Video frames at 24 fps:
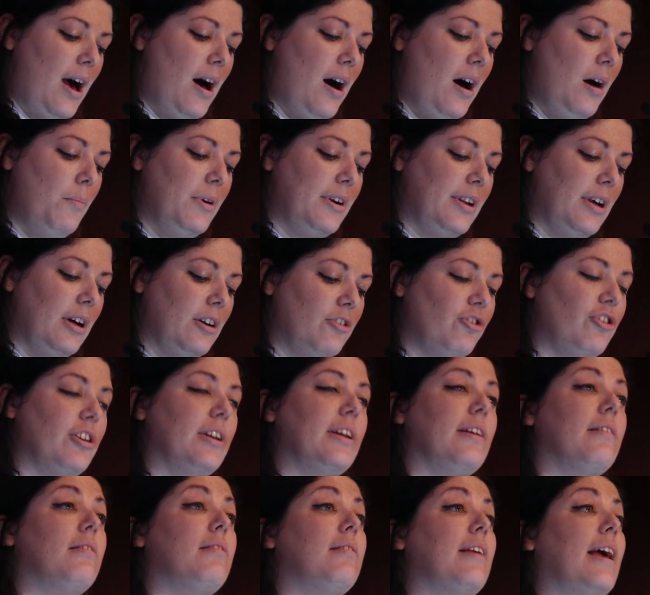harm reduction
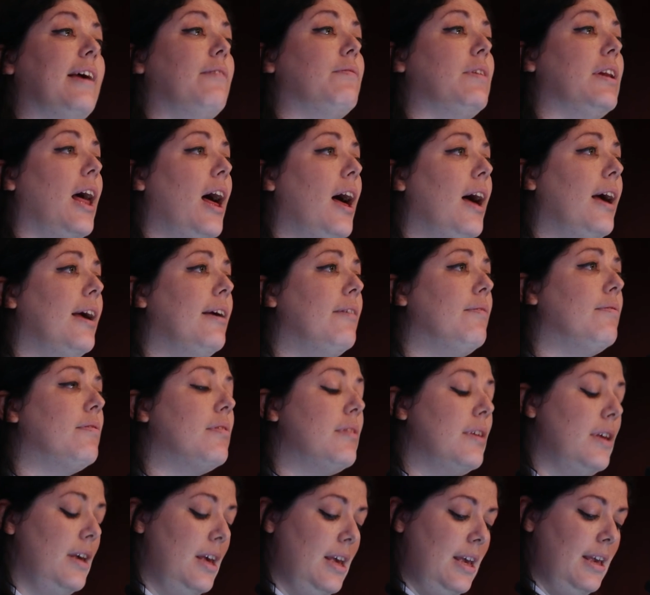has saved
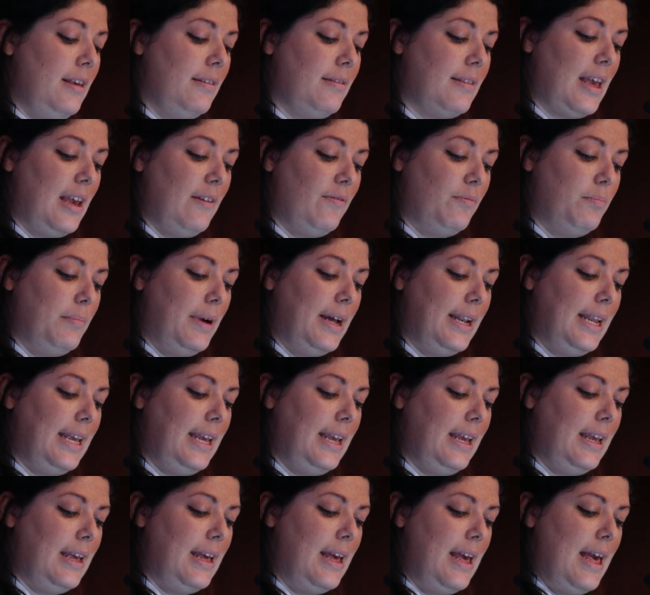lives, saved
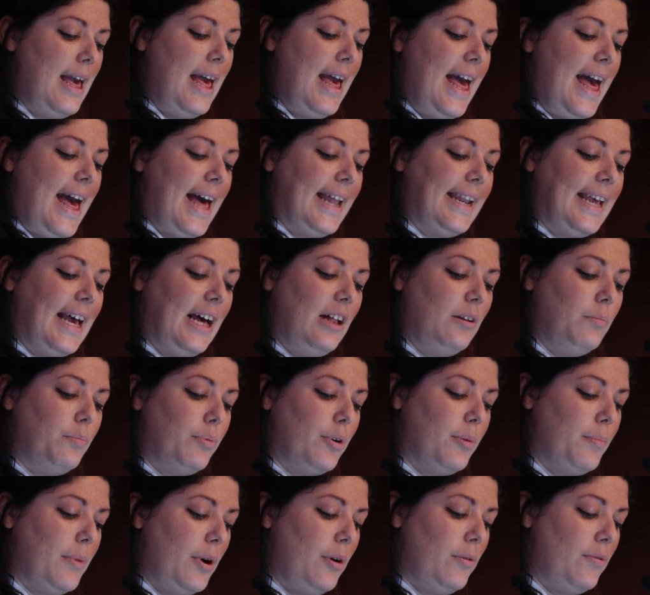money, and helped
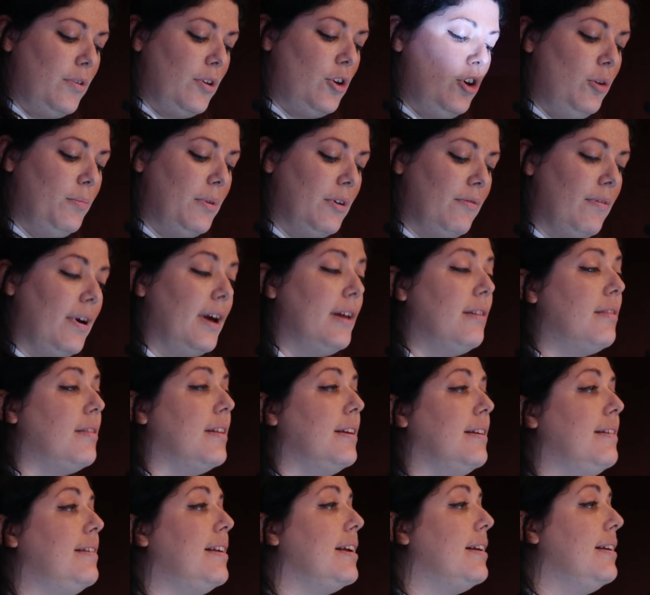promote the human rights
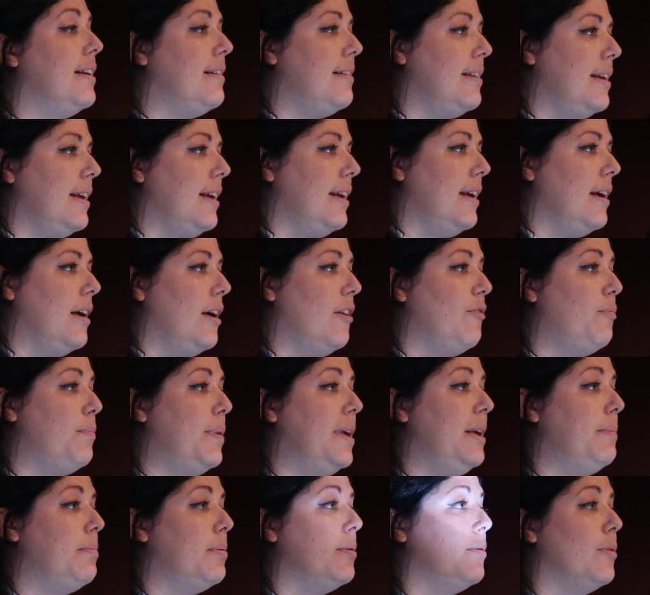and dignity of
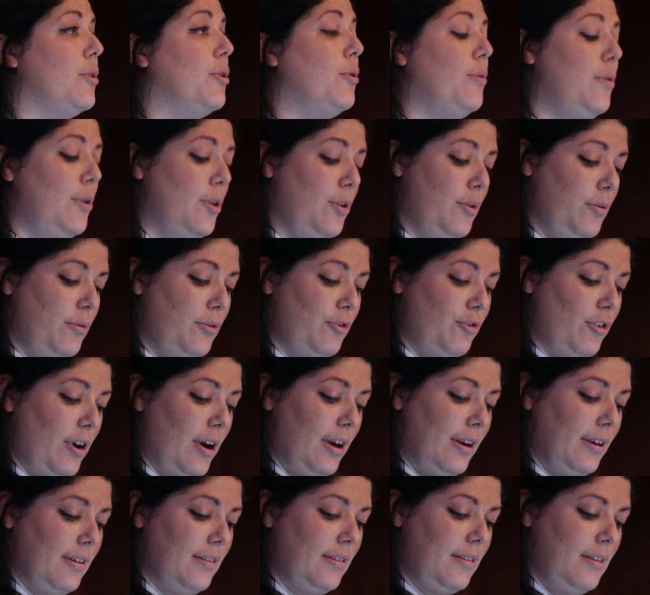people who use
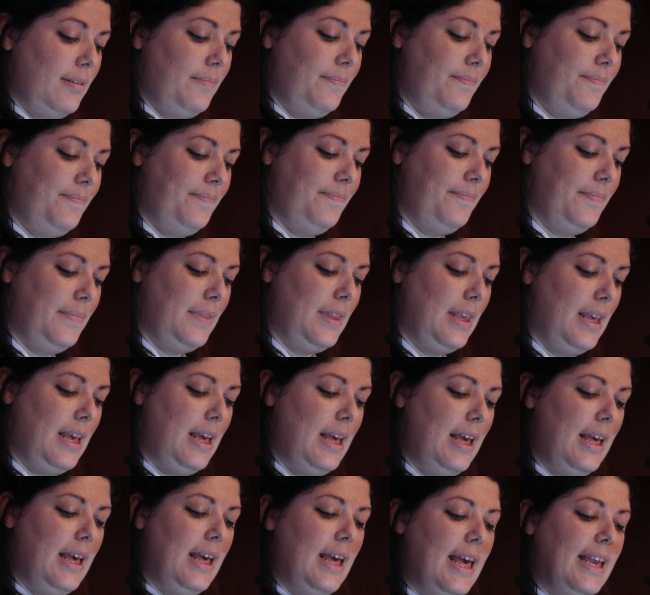drugs.
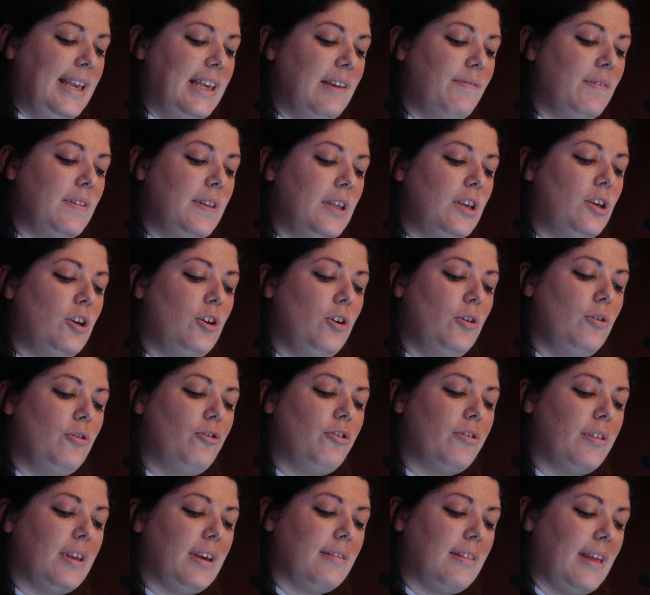Given the
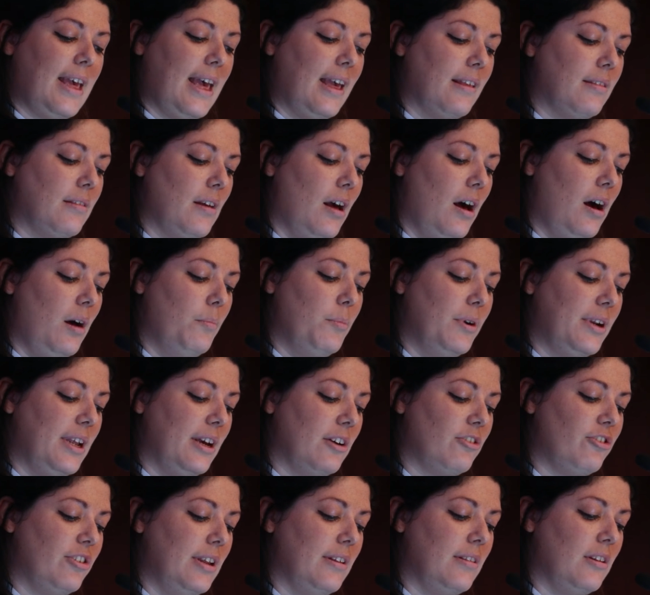huge success harm
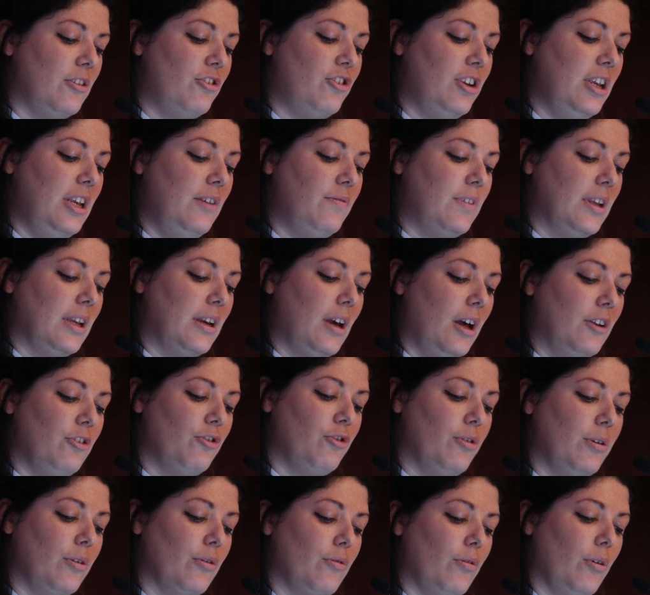reduction has achieved in
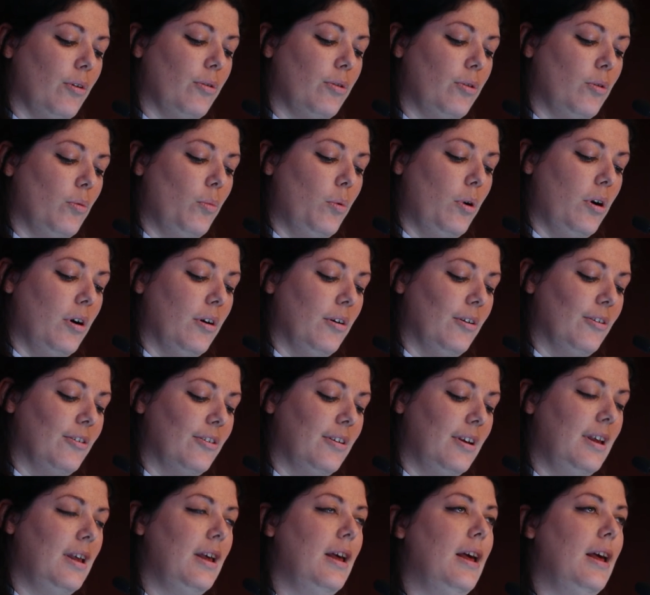countries across the world,